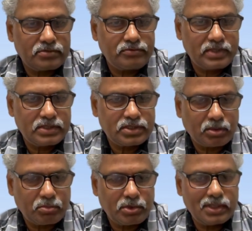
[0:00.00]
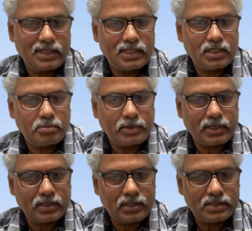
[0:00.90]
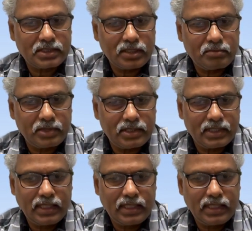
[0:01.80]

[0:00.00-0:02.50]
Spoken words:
which supported that particular statement